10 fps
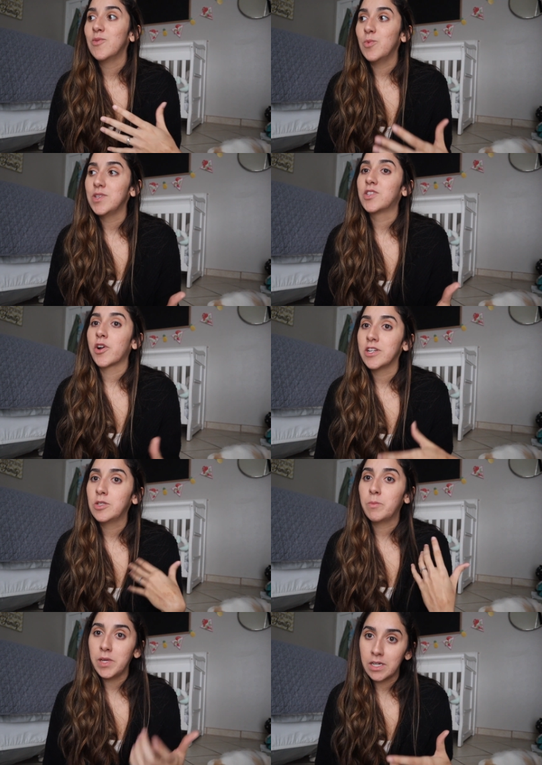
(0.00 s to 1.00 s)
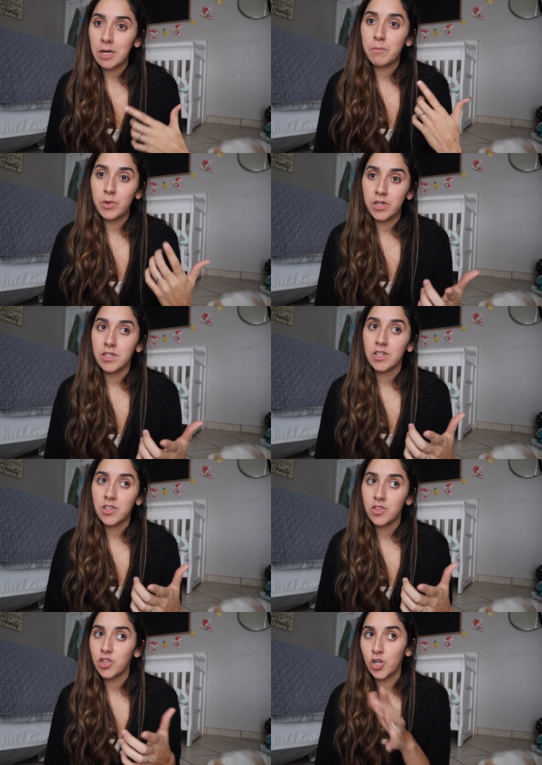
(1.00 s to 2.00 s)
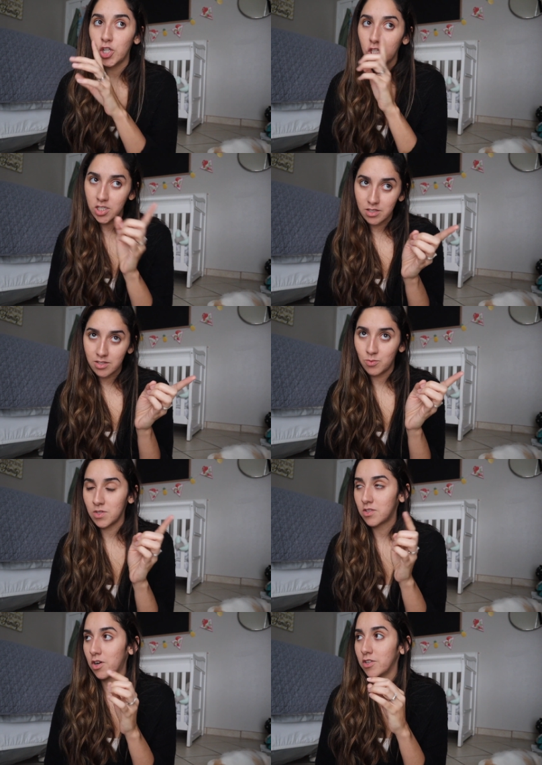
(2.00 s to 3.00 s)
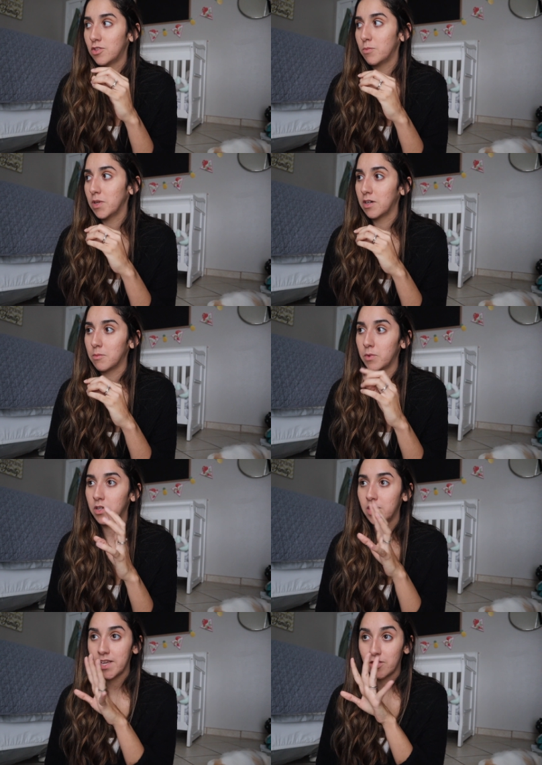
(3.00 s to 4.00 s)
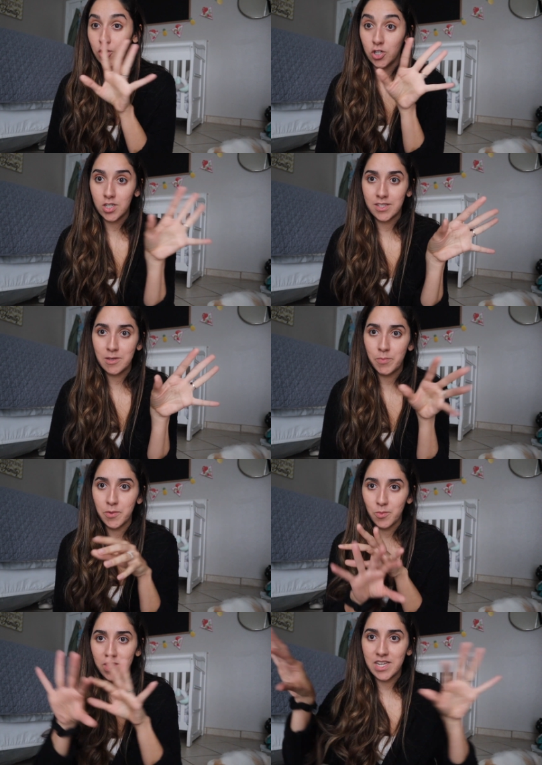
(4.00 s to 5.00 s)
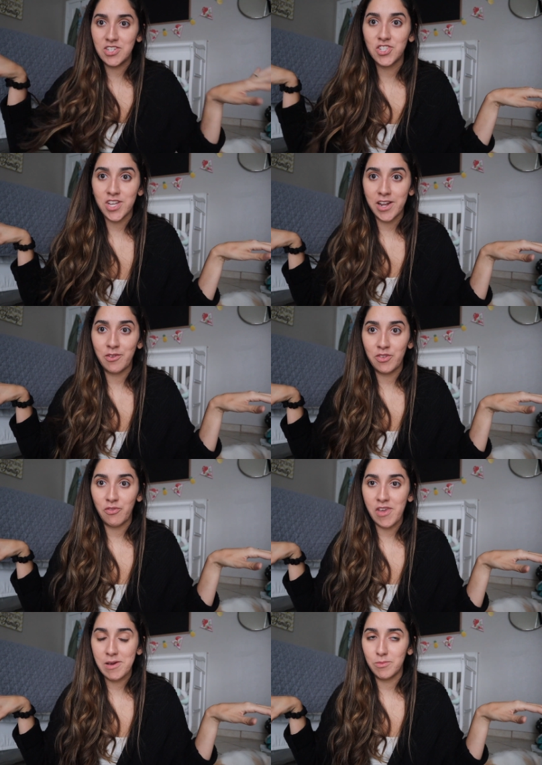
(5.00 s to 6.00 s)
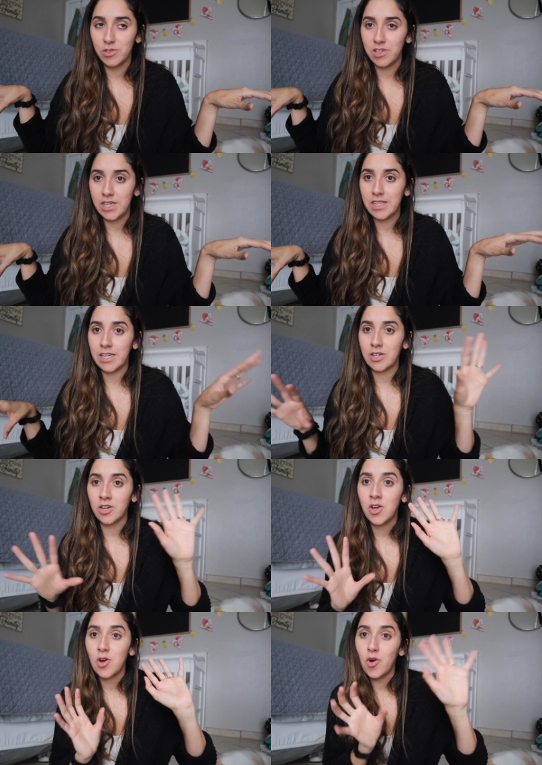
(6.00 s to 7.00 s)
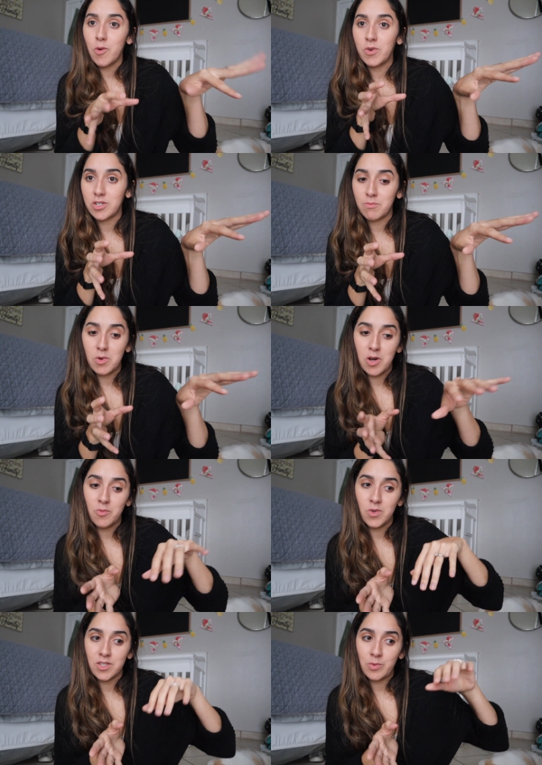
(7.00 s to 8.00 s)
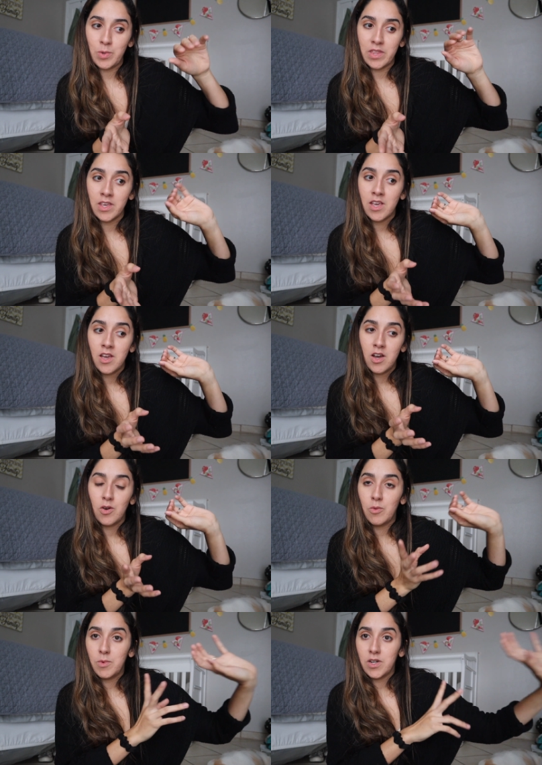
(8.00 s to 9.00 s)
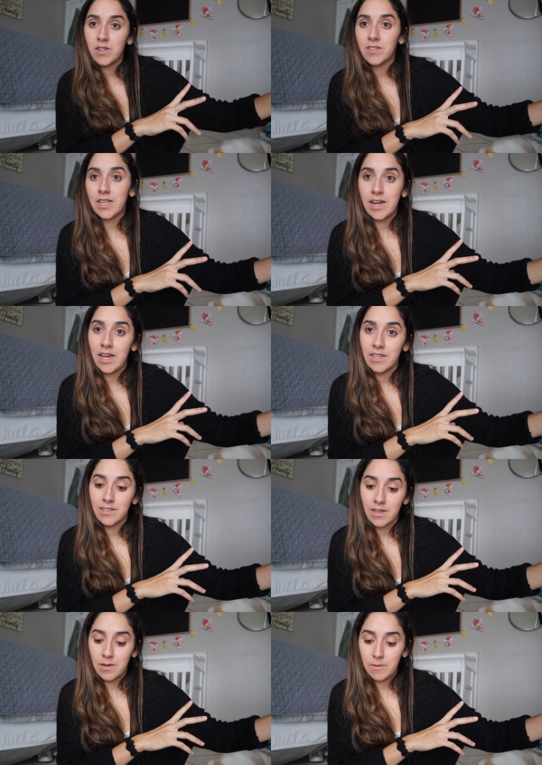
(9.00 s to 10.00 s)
we started to pick up on their looks. We started to pick up on like their gossiping with each side of the family. Like Omar's mom was with Omar's and I's